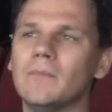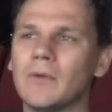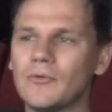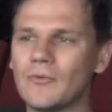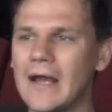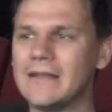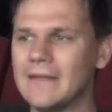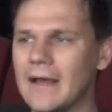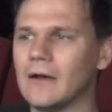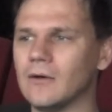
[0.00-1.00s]
But right
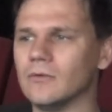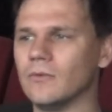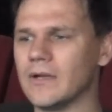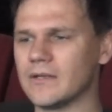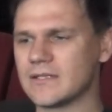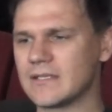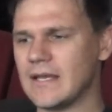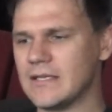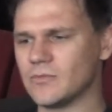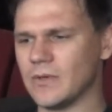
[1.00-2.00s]
now we're at a
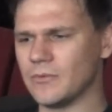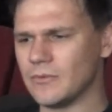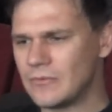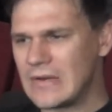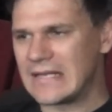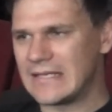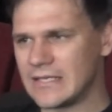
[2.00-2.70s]
stage where we really